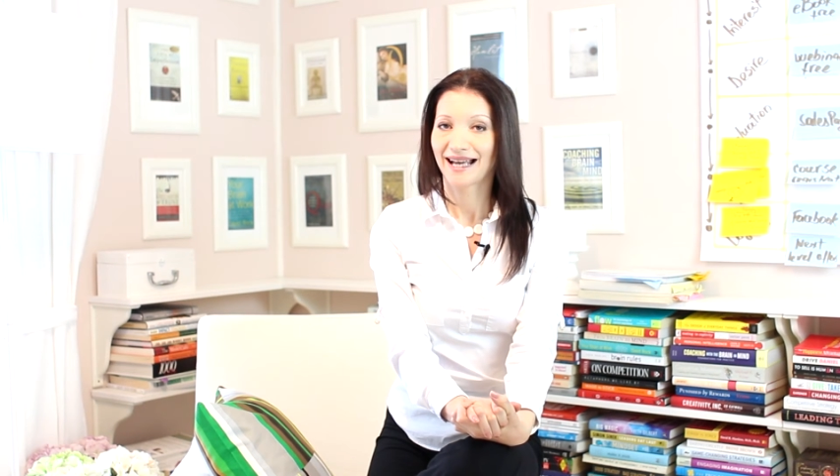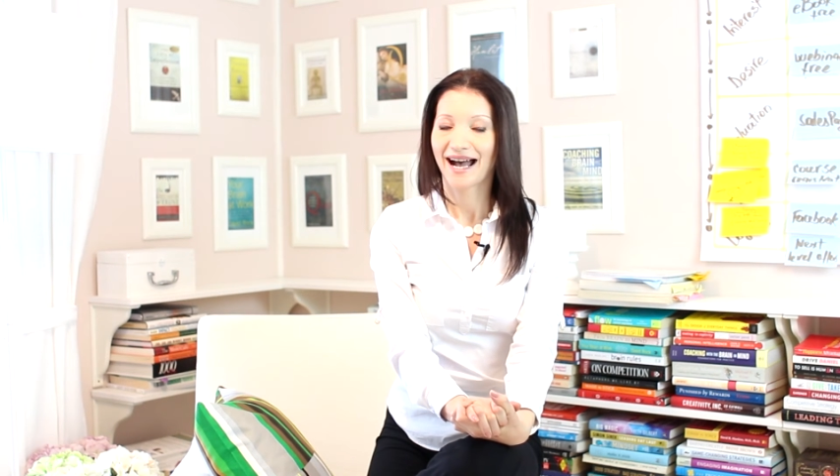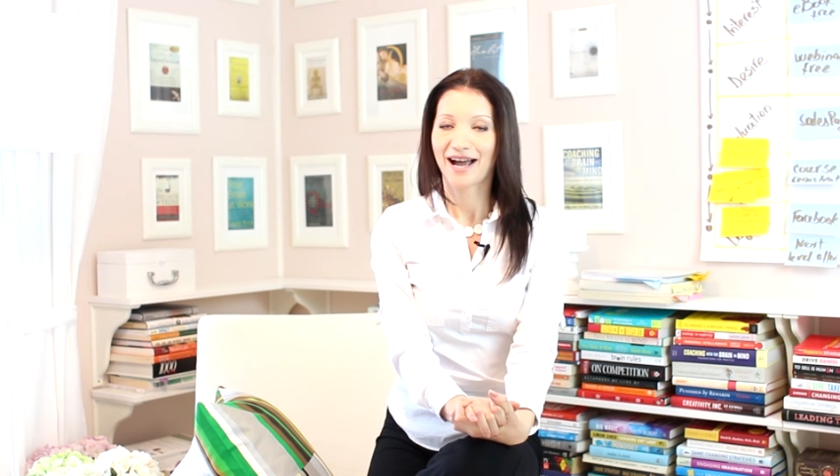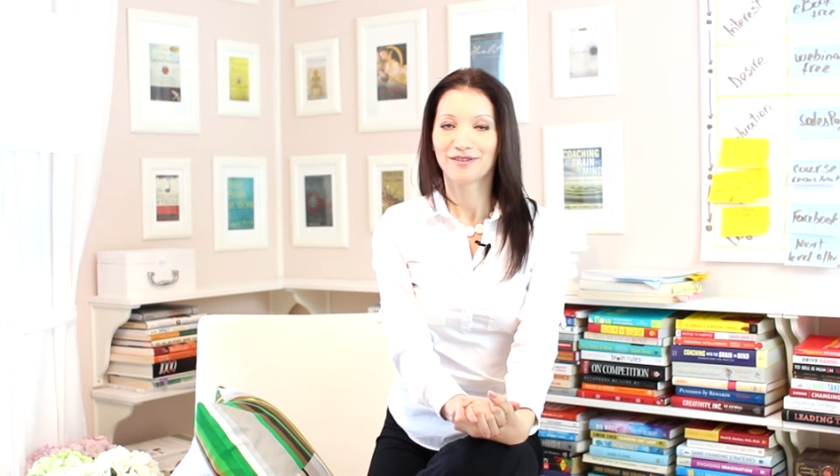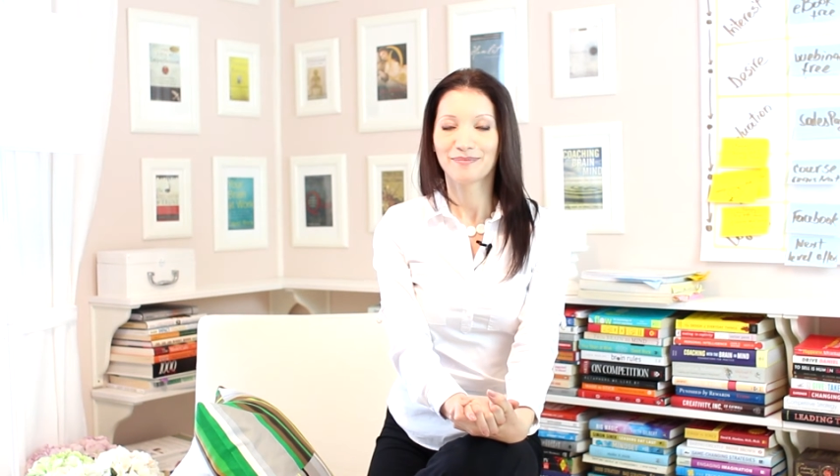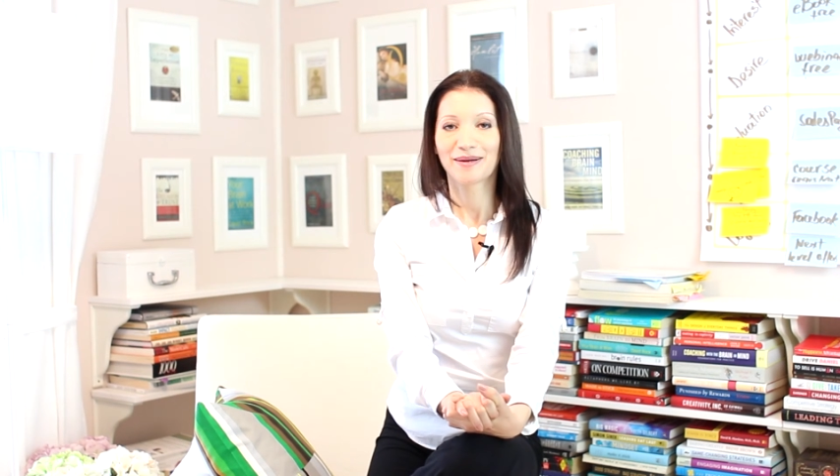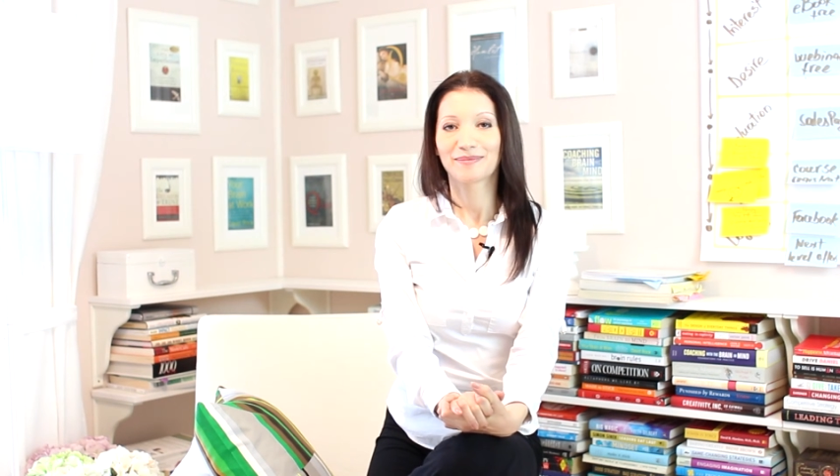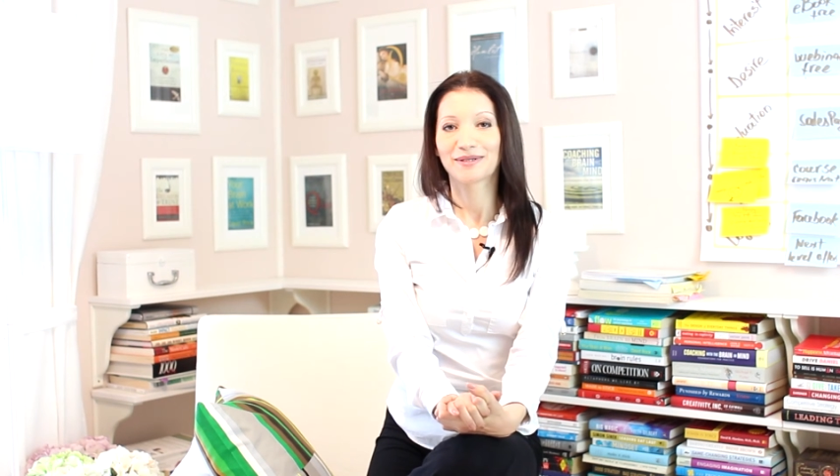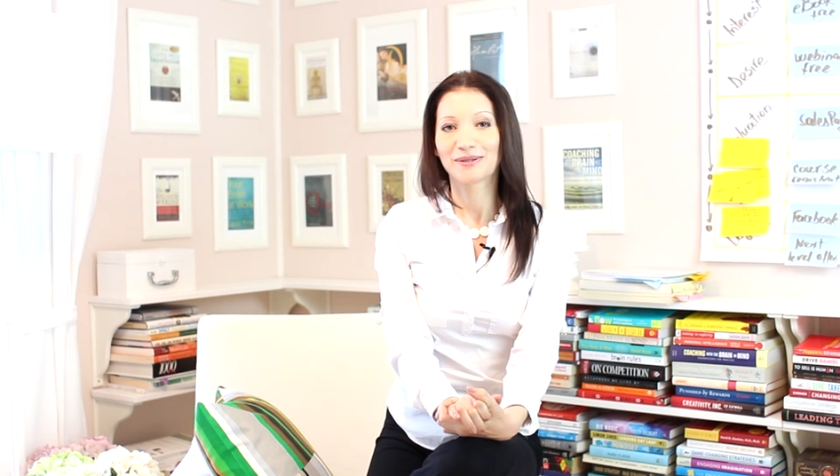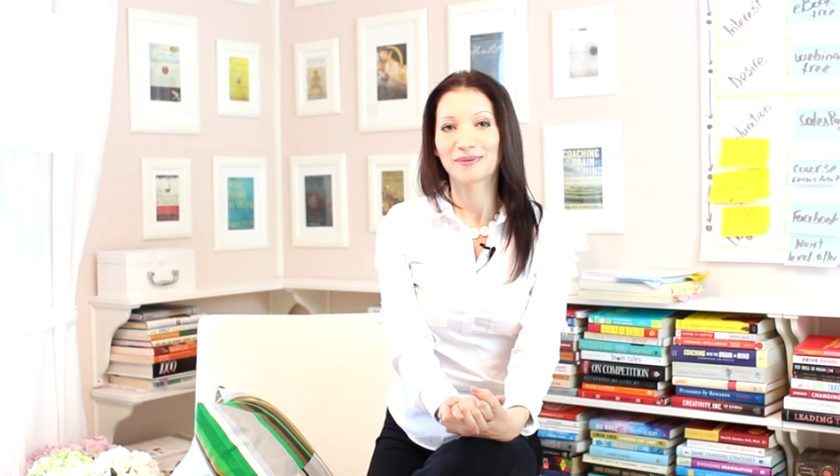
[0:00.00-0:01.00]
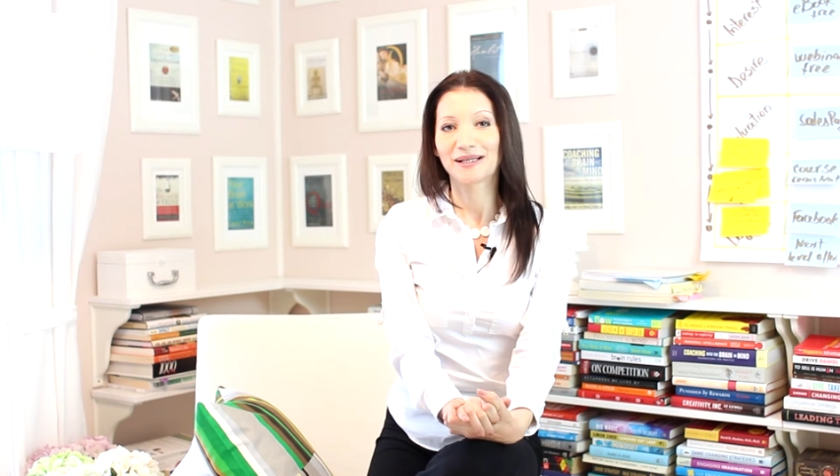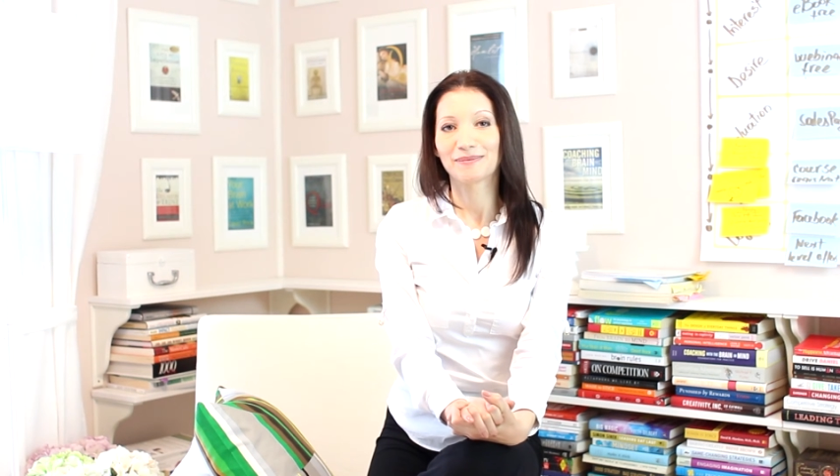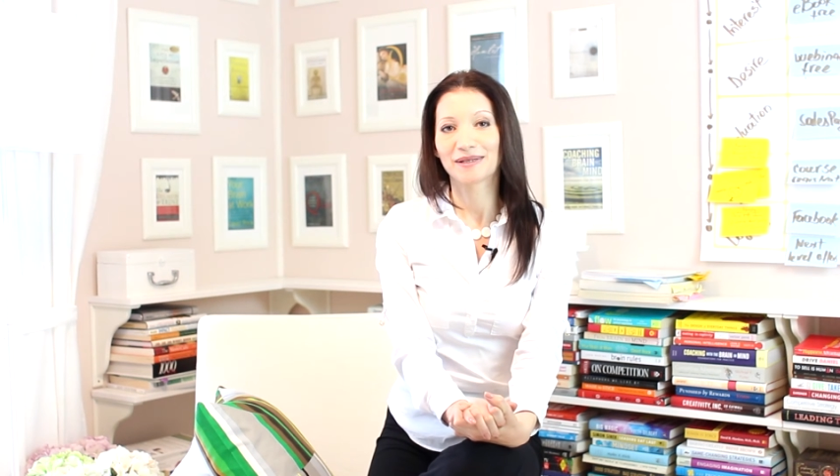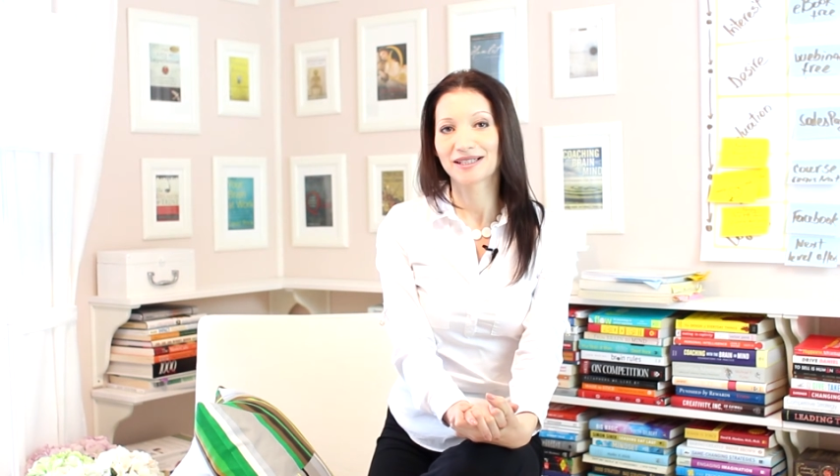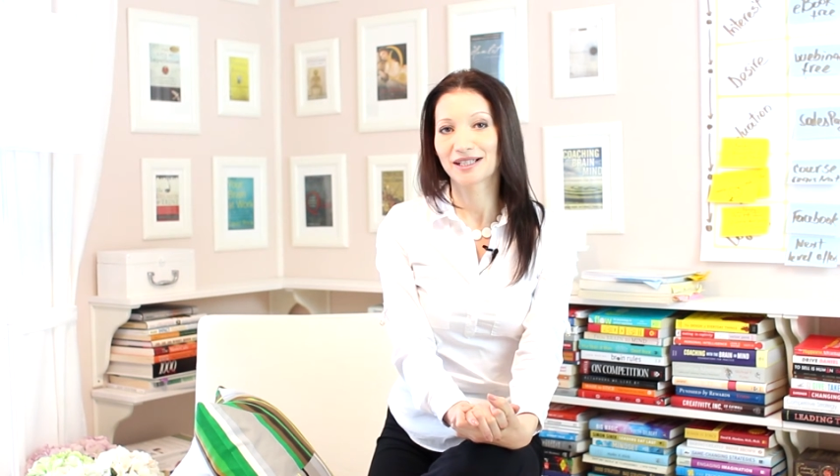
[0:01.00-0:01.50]
I remember when
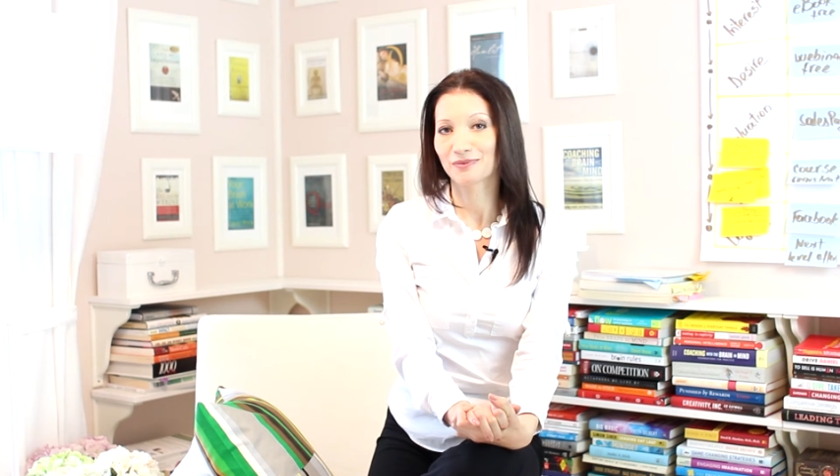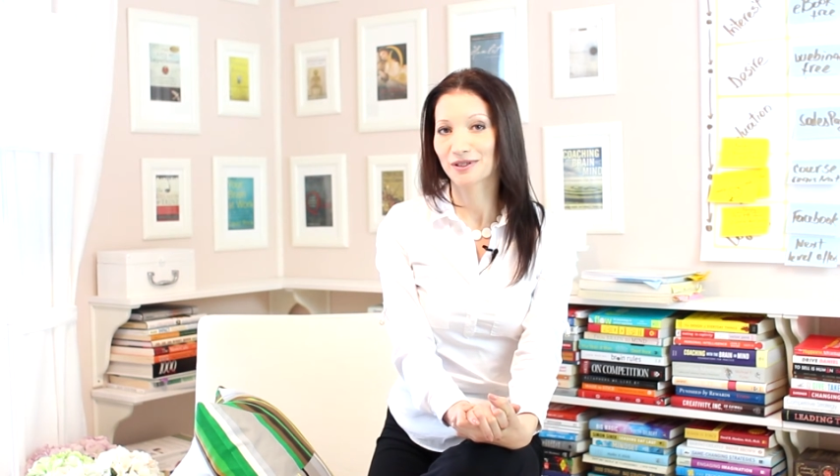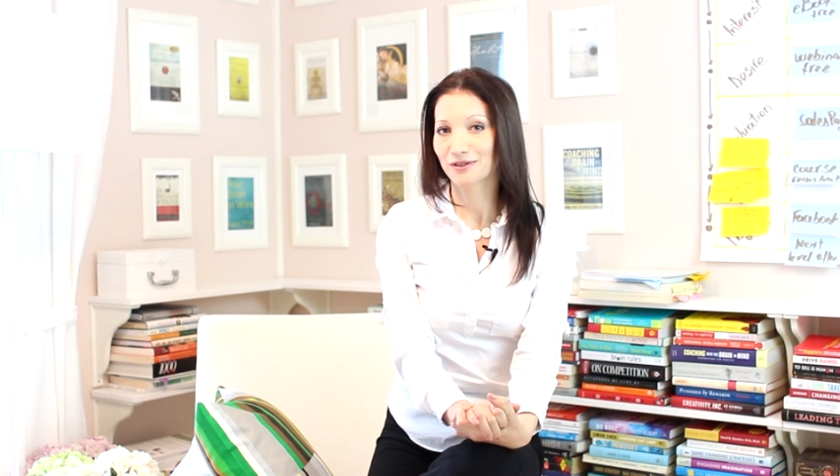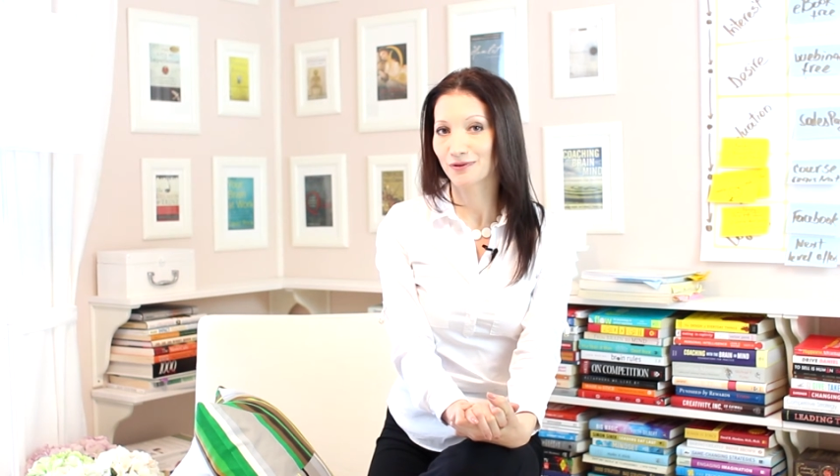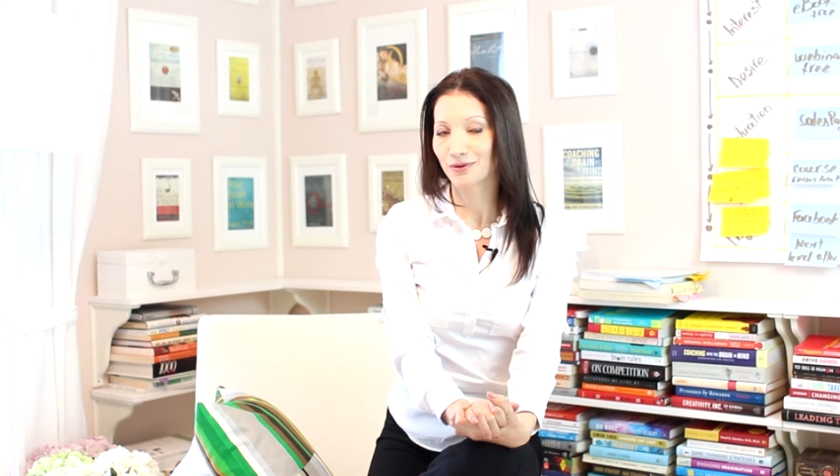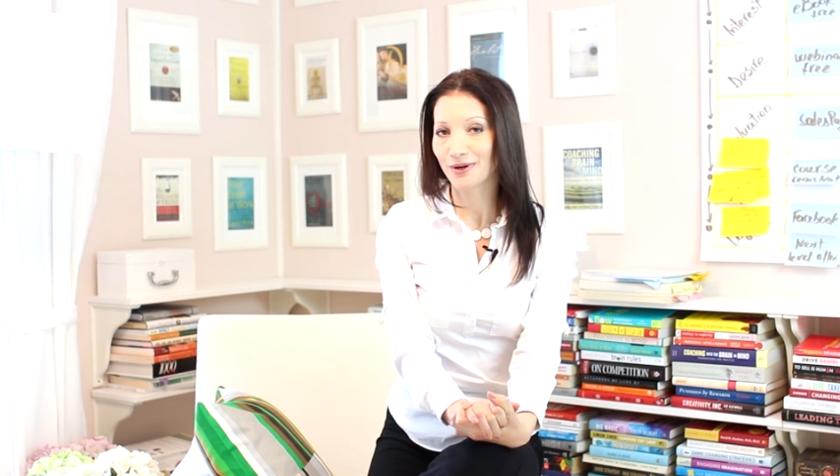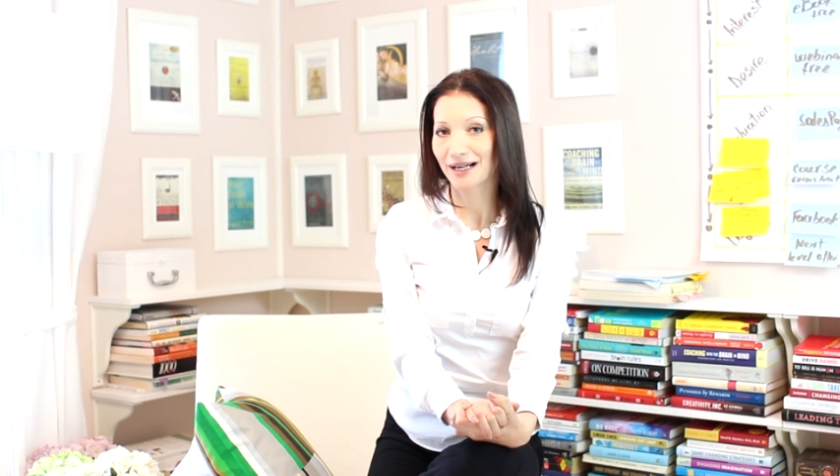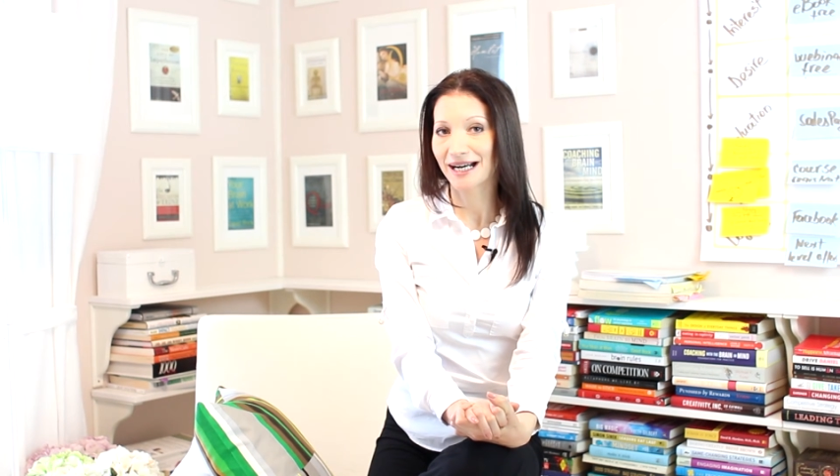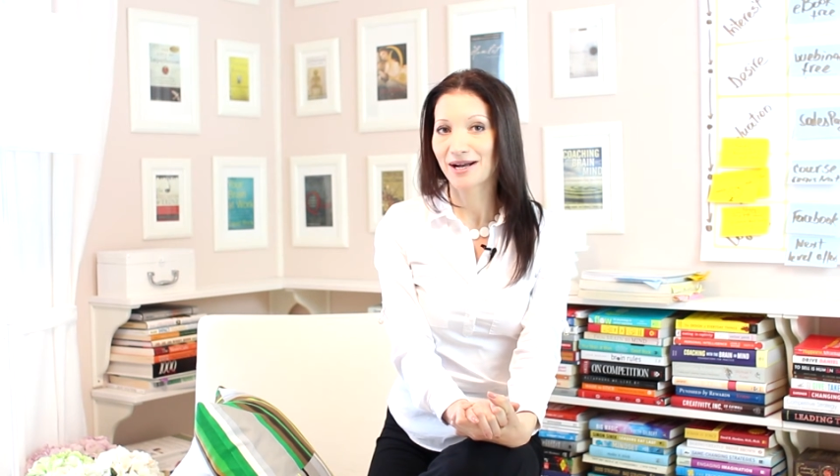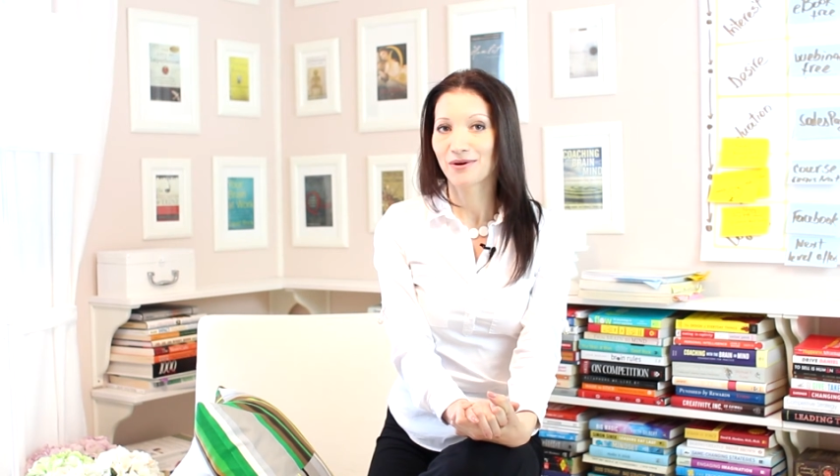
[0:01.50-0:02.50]
my son was 4,